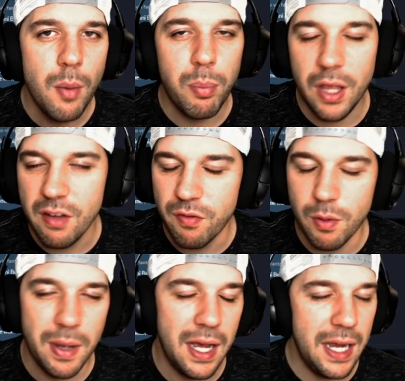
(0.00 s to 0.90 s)
play him from
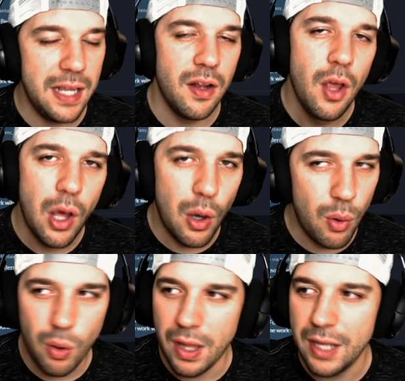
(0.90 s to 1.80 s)
behind a whole lot.